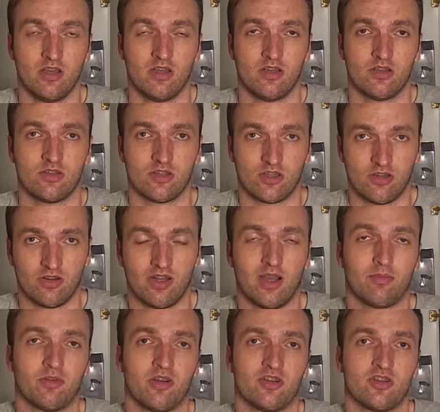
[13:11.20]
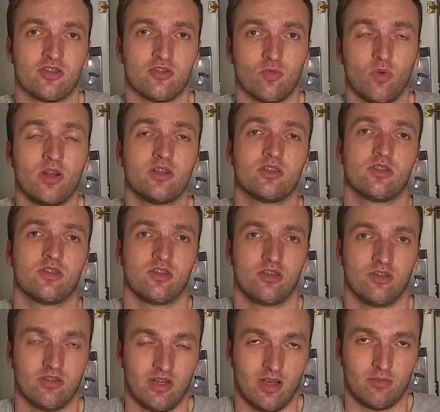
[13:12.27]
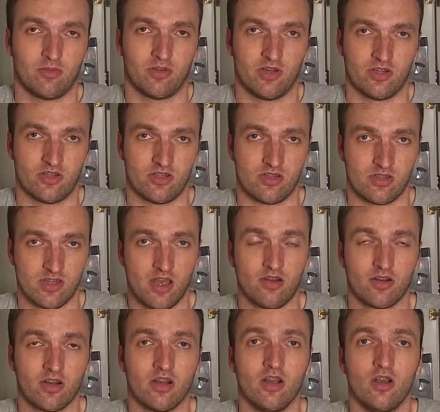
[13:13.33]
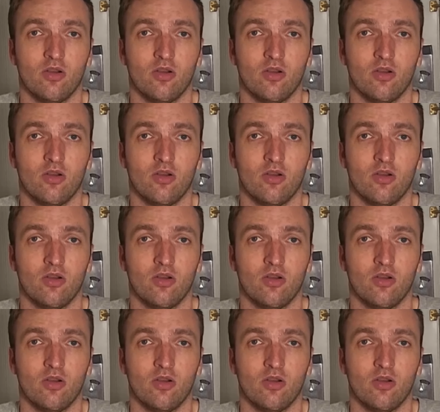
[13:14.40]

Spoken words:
security operations. What is a security operations center?